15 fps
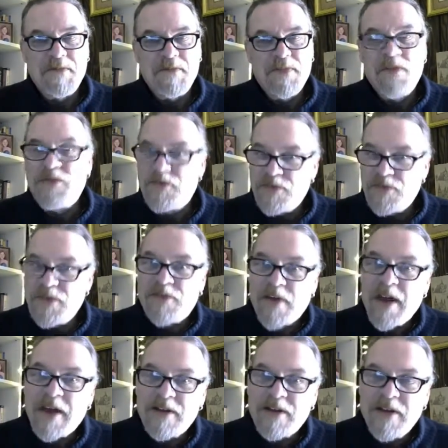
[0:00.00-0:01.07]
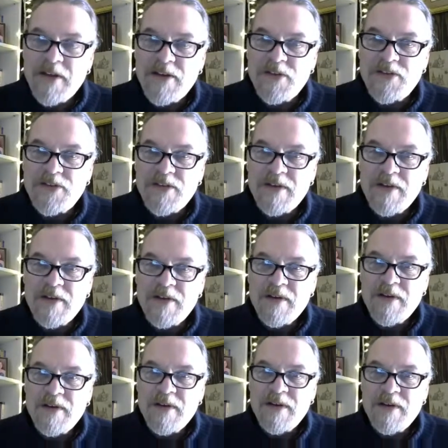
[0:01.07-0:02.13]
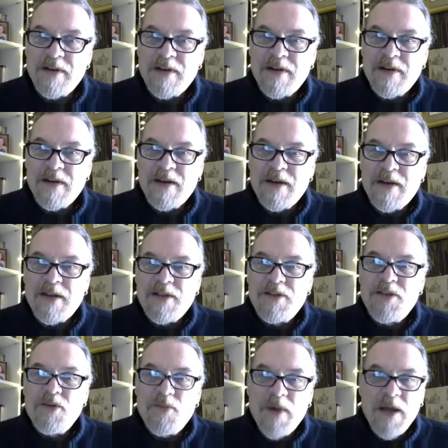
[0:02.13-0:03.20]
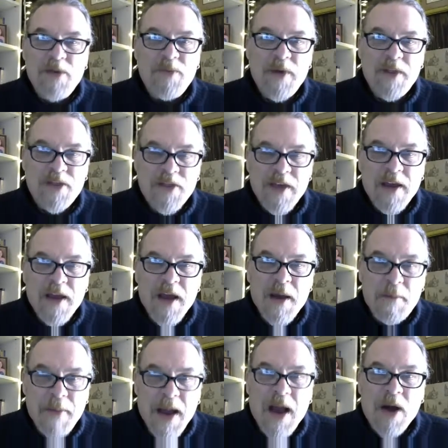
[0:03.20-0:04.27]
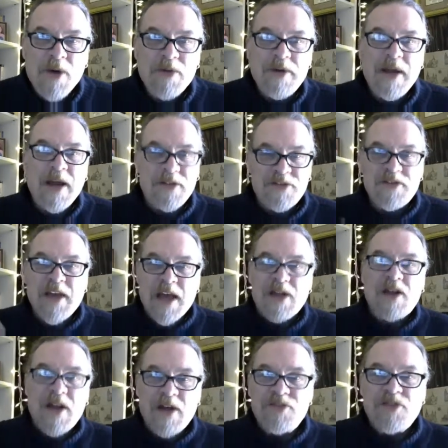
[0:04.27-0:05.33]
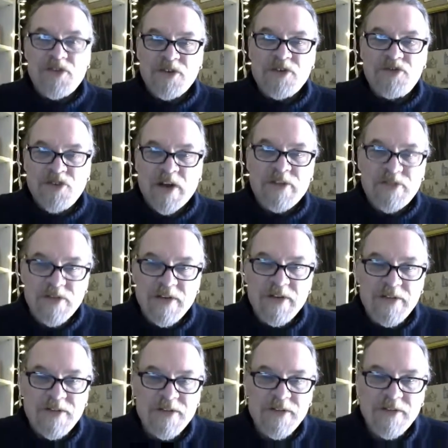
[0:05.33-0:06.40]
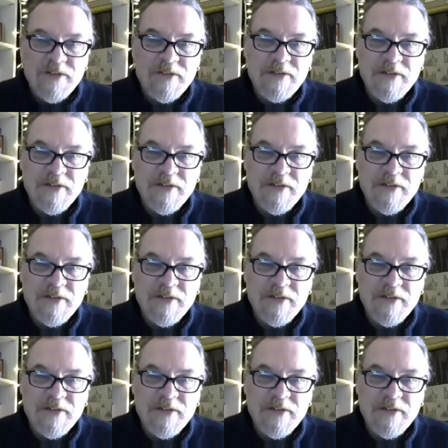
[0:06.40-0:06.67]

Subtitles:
The fact is, the way we think about eschatological justice